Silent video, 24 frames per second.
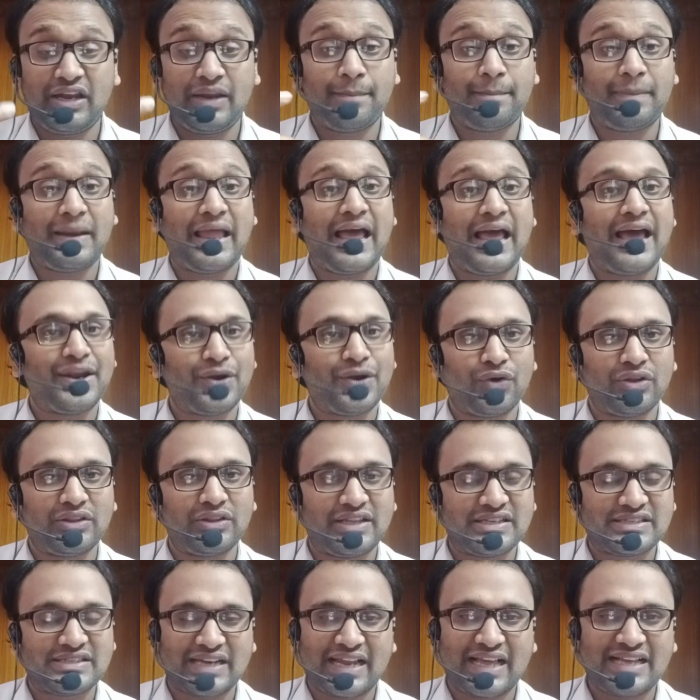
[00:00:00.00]
plan all
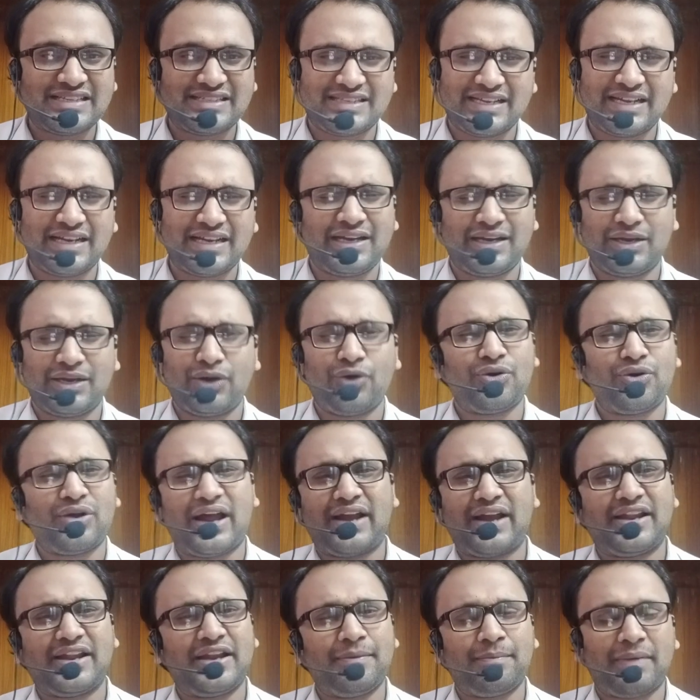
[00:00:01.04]
this?" And I said, No, I
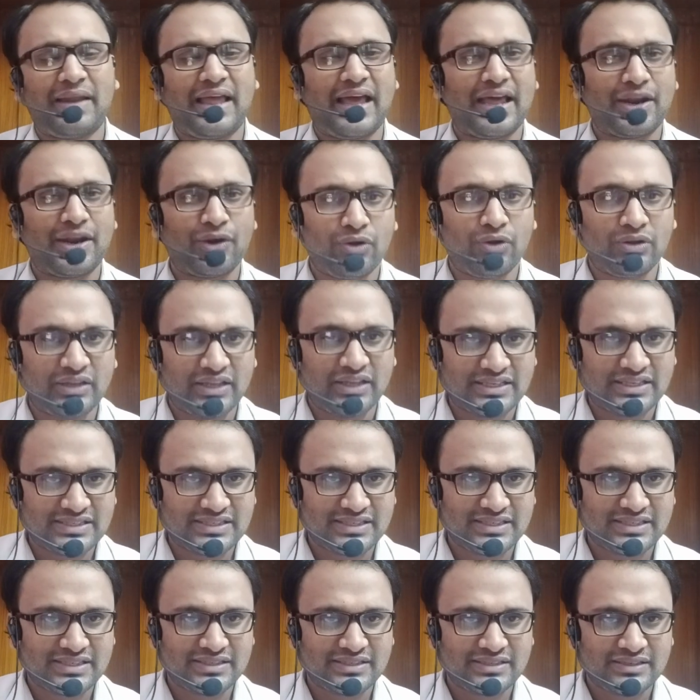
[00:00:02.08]
didn't plan all
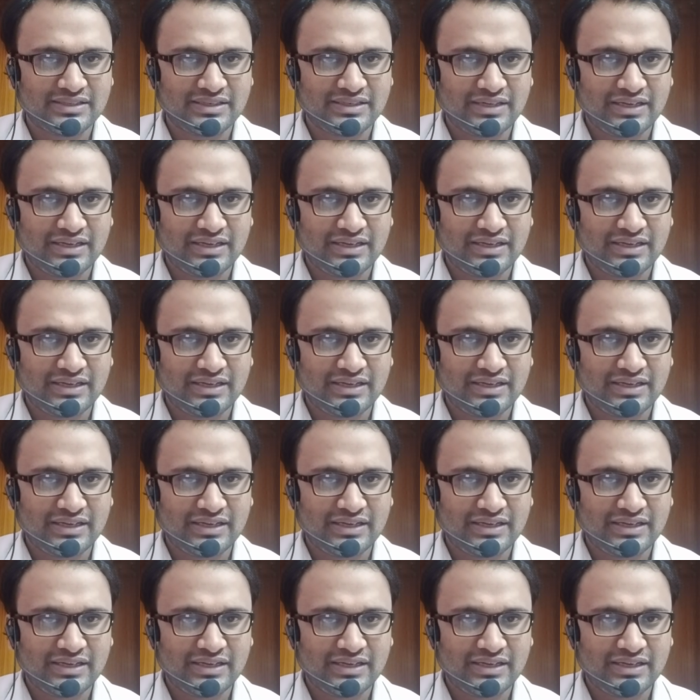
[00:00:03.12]
this.